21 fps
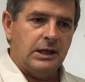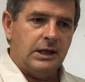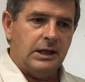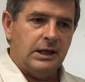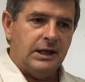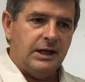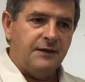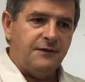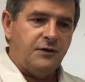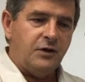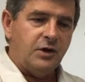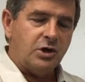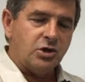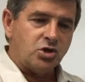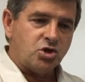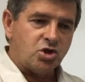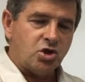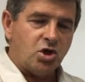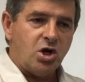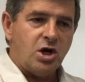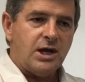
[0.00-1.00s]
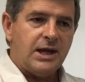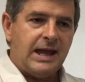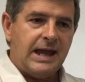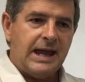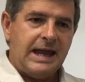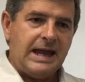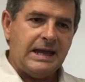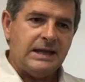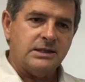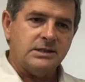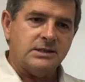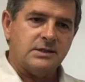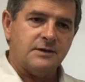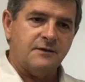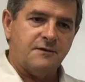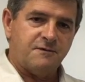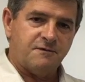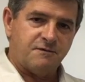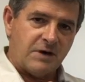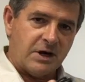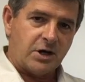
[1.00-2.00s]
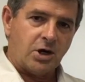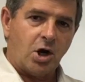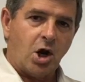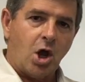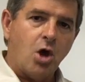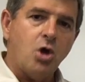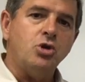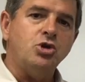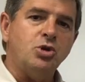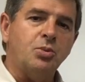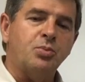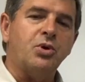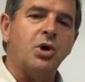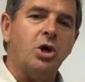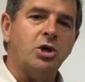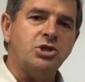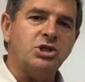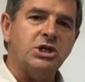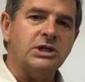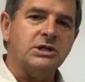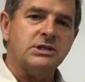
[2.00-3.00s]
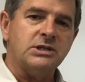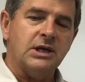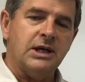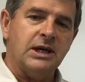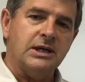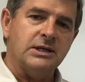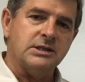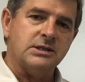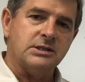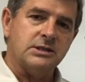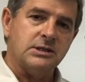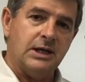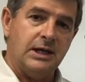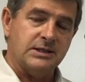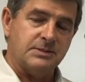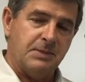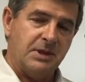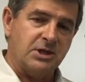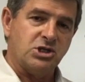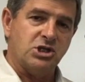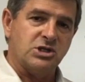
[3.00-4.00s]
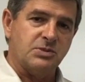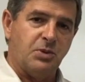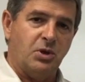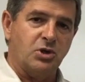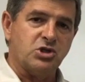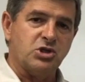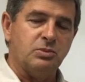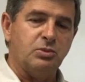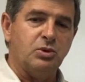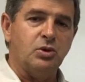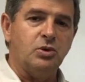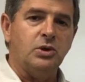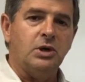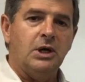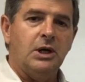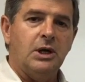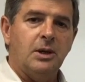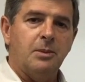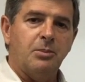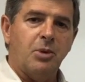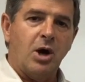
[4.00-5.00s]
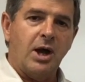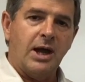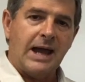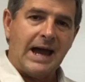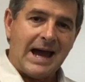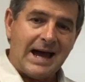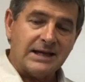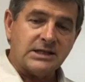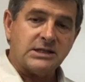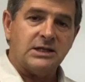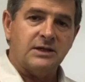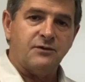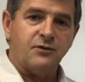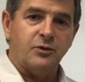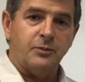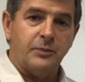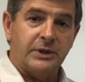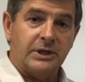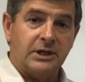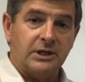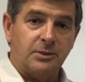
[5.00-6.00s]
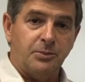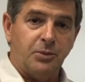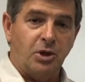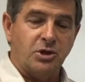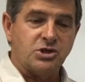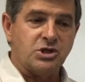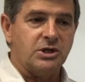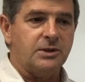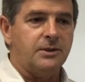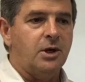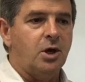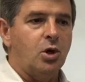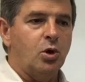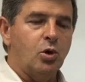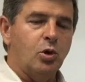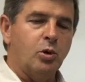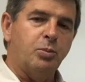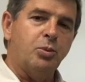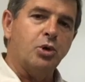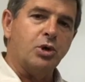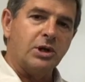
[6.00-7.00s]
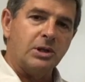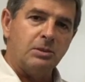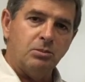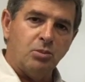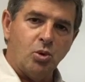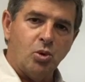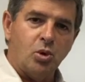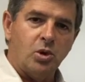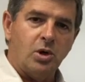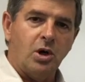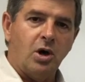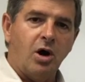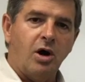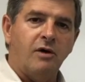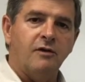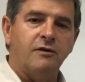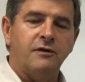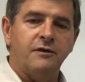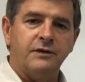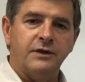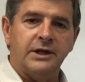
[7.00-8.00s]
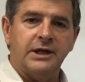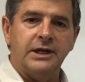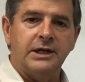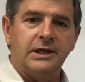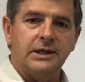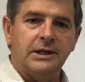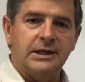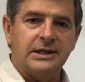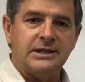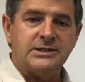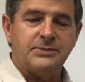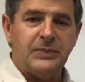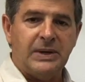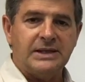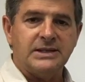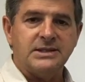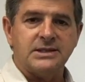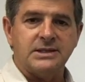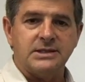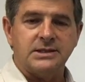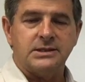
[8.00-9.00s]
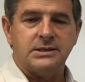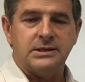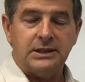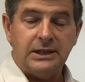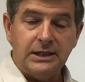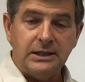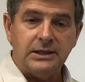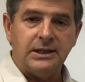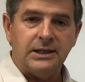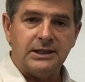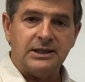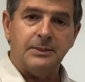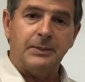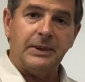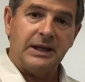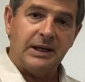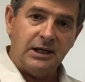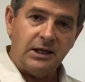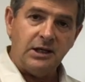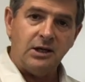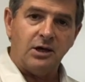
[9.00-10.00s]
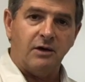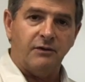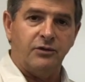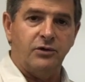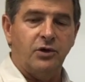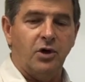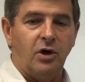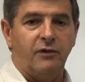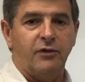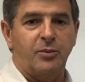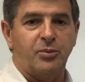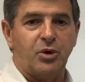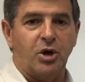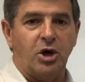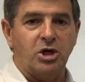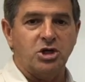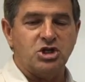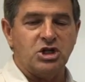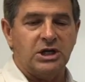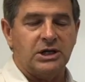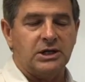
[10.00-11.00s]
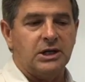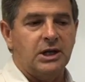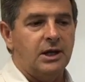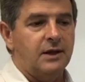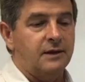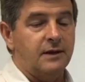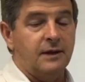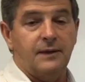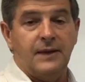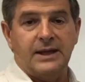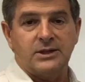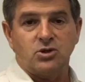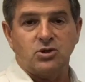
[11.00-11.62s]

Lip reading: If you can try and front load your projects as much as possible by asking for a bigger deposit or putting more of the expenses in at the beginning of the project, then that's